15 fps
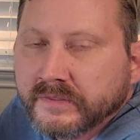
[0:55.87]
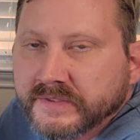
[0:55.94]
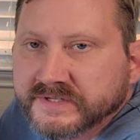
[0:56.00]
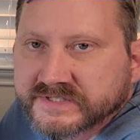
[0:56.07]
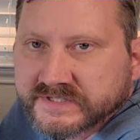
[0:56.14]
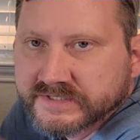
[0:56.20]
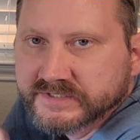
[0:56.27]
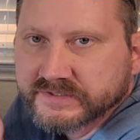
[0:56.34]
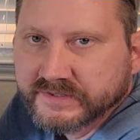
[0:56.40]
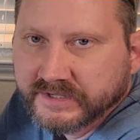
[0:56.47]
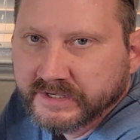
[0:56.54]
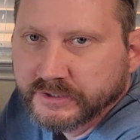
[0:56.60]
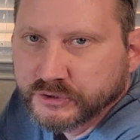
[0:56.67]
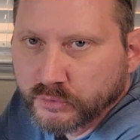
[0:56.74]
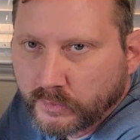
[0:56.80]
This is
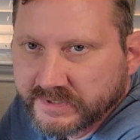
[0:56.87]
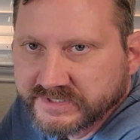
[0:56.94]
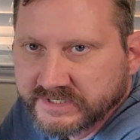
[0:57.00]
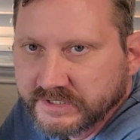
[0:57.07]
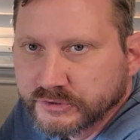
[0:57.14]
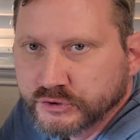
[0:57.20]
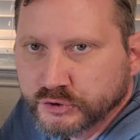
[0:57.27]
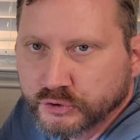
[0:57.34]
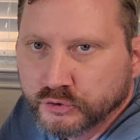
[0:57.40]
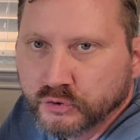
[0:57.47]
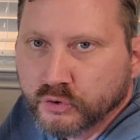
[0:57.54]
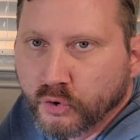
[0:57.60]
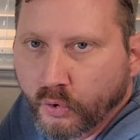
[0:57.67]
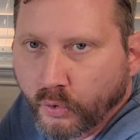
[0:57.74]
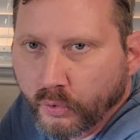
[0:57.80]
the
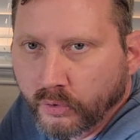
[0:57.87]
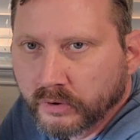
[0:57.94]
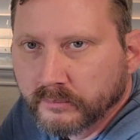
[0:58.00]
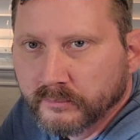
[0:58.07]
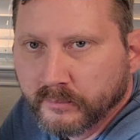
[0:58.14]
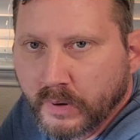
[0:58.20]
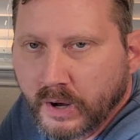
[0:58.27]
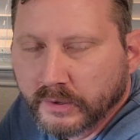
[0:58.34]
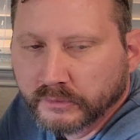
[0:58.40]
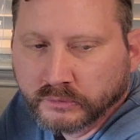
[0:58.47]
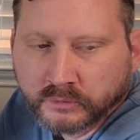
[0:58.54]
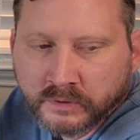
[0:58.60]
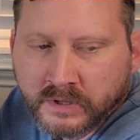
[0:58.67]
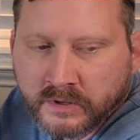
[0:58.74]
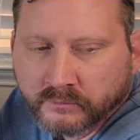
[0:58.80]
22 quart
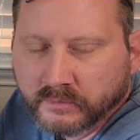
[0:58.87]
model,